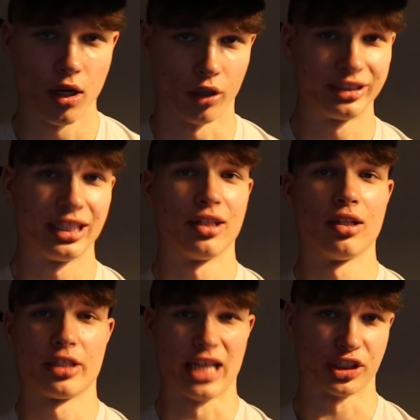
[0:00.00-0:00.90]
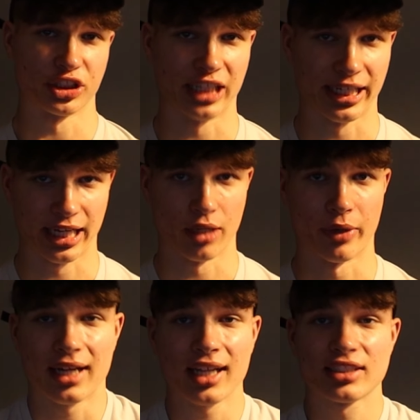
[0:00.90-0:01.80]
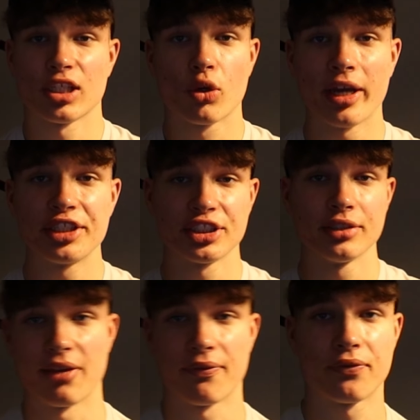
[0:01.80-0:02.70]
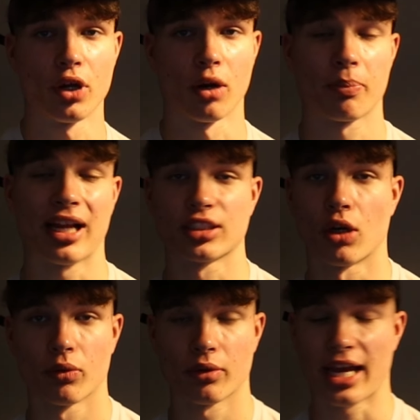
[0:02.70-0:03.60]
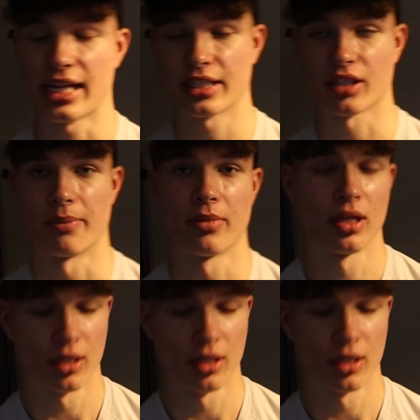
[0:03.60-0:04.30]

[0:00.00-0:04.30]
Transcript: until you actually start gaining weight. And that's the equation if you're plateauing anytime.